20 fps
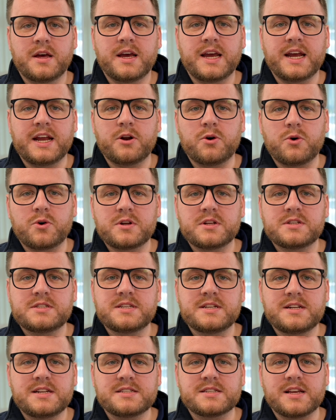In order
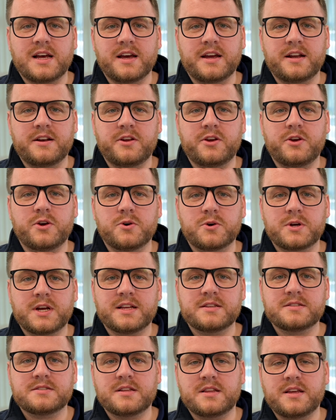to design your
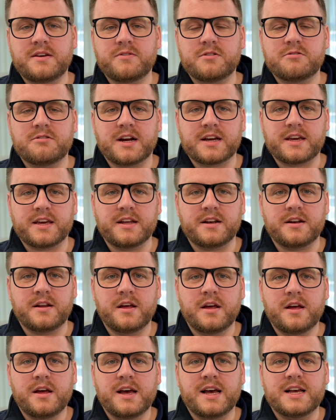cantilever racking
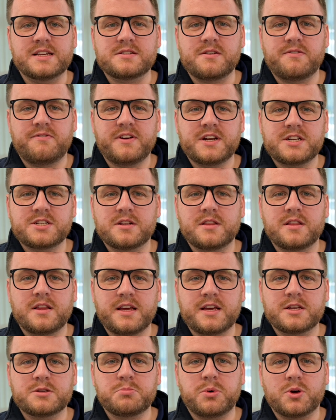as
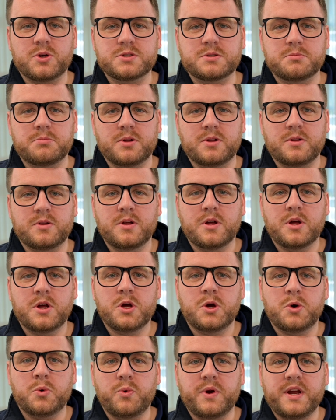efficiently as possible,
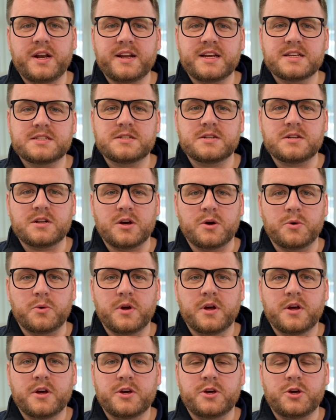we need to know
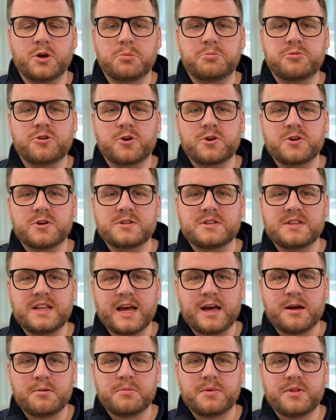your product
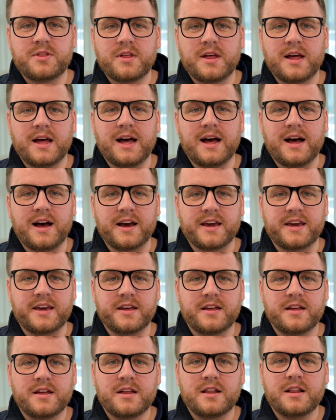depth, height,
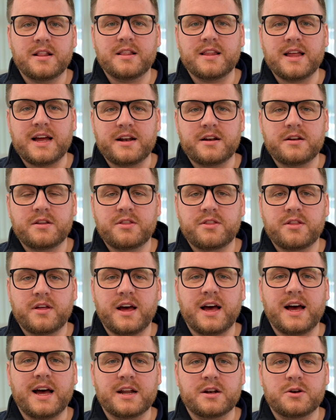length
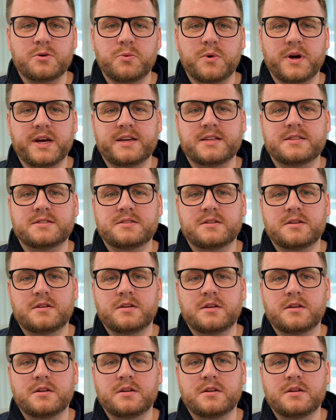and weight.